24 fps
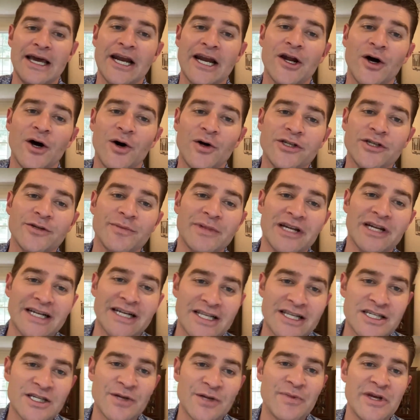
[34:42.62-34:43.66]
And ultimately,
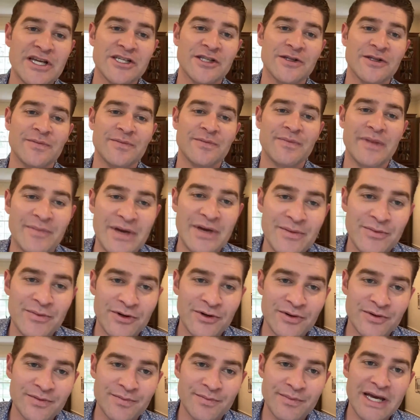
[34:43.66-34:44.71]
this is the piece that
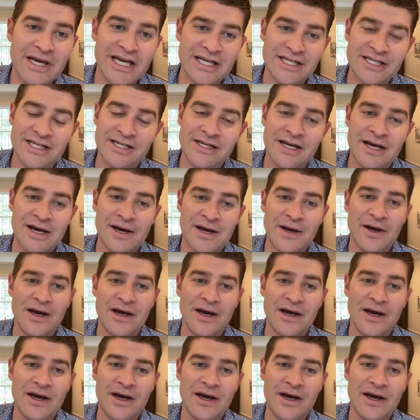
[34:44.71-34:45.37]
people miss is,